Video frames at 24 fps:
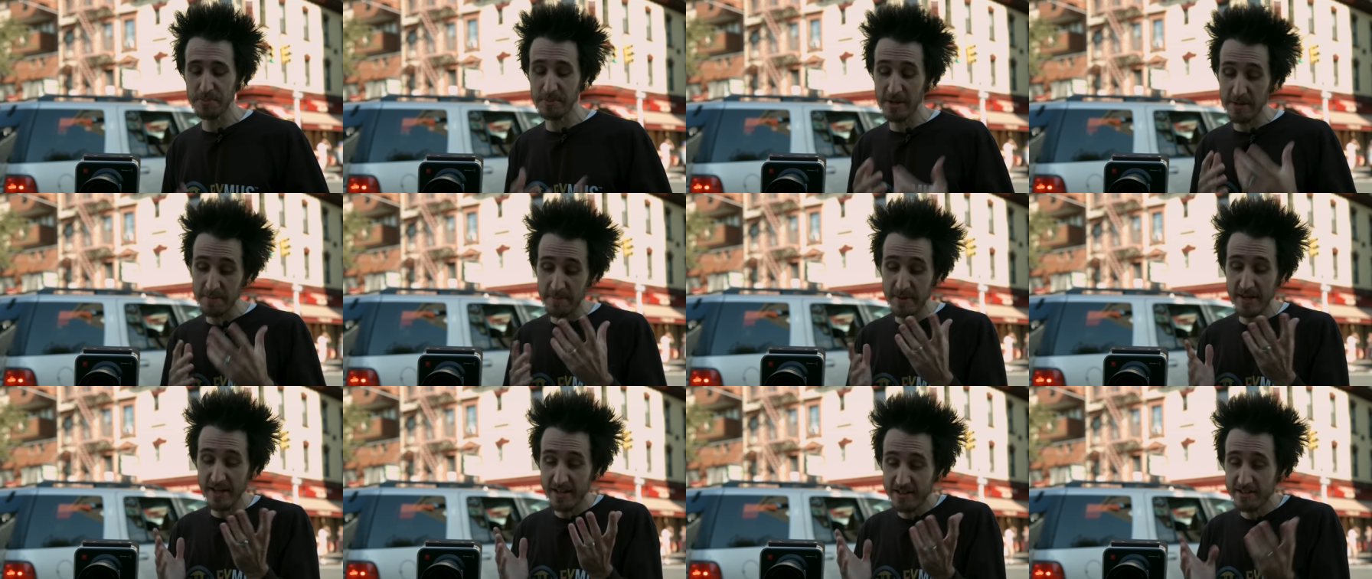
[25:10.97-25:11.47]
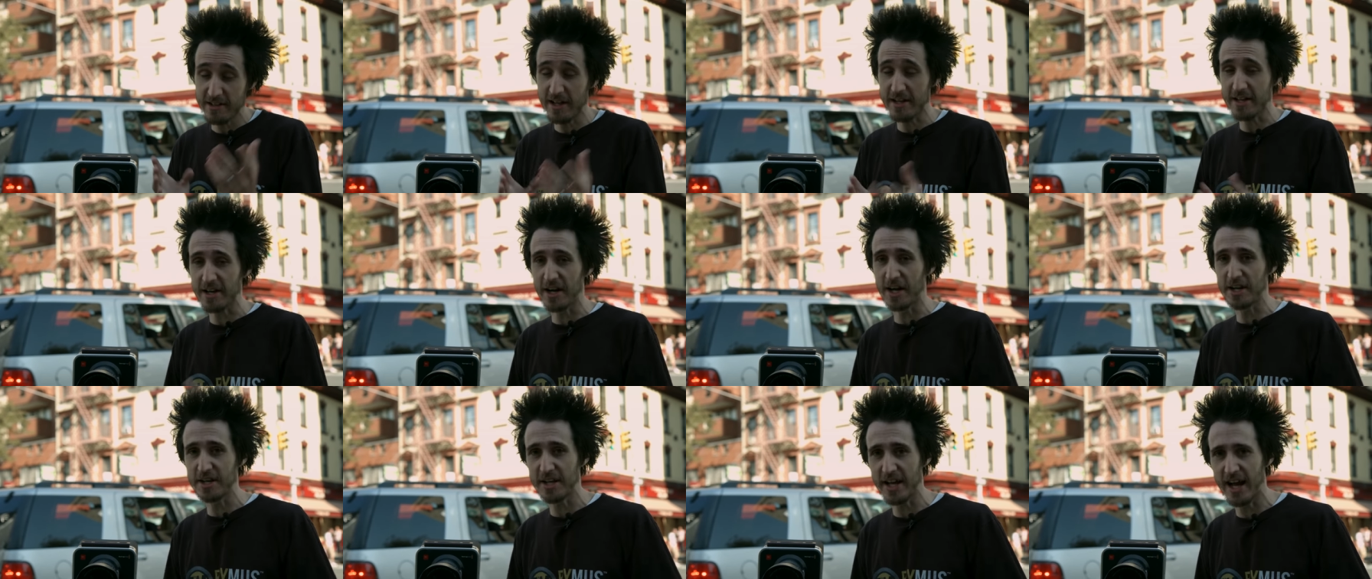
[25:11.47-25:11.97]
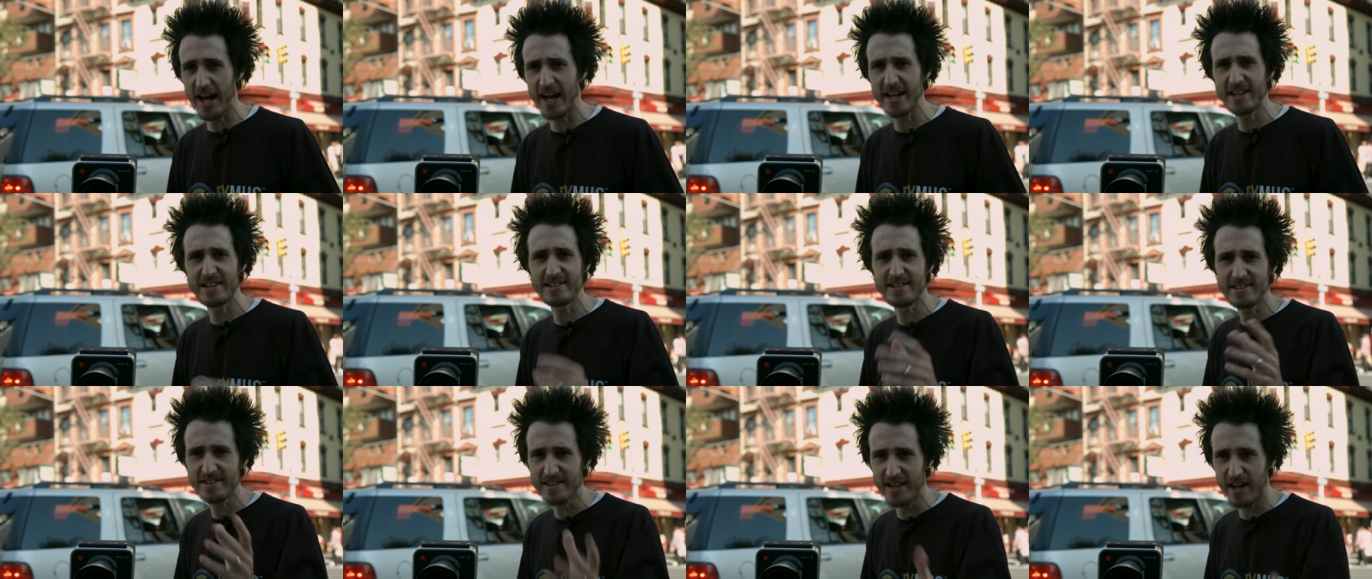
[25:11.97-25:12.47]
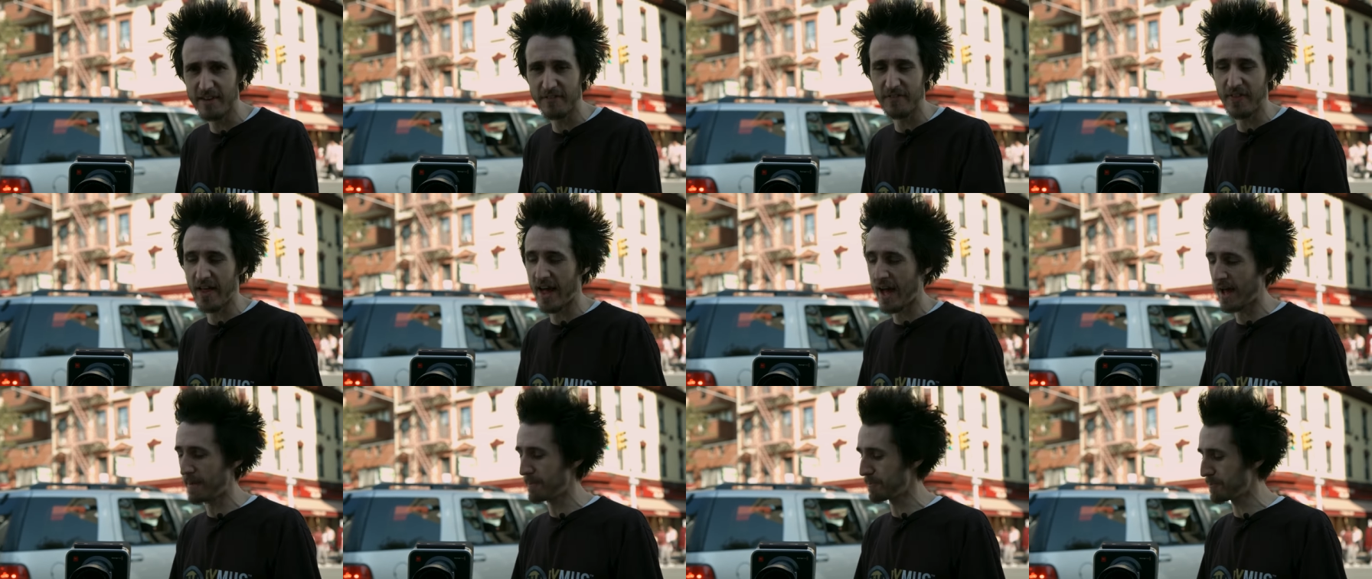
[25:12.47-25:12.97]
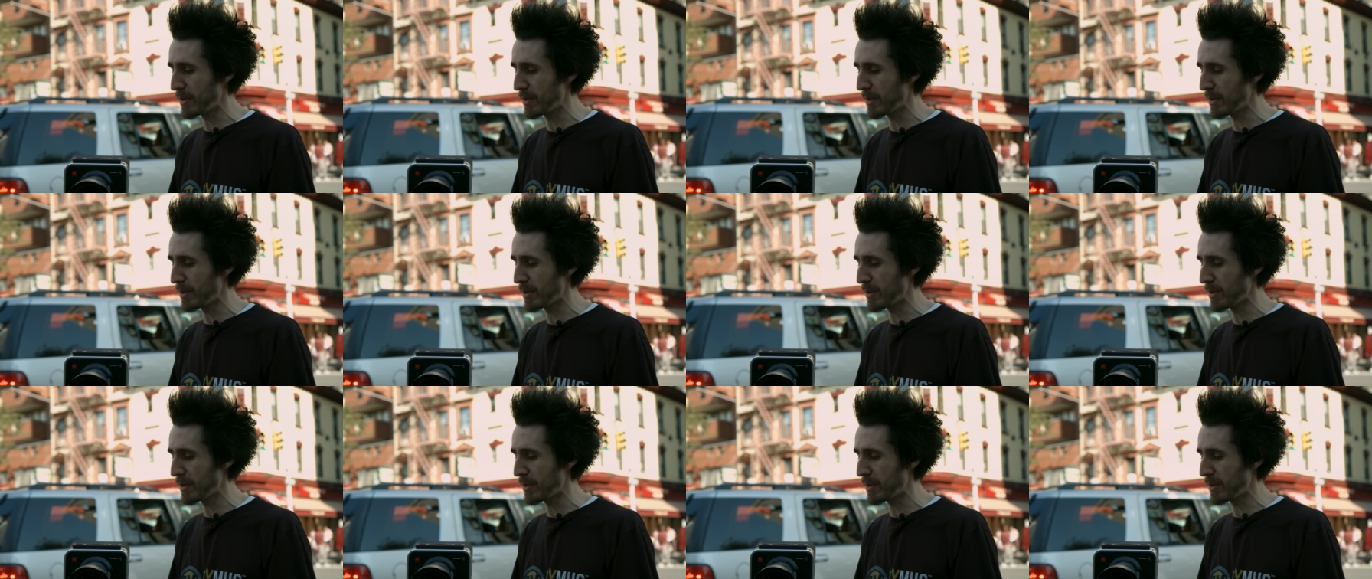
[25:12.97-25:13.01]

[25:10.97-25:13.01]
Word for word: Me being a Nikon guy, love that.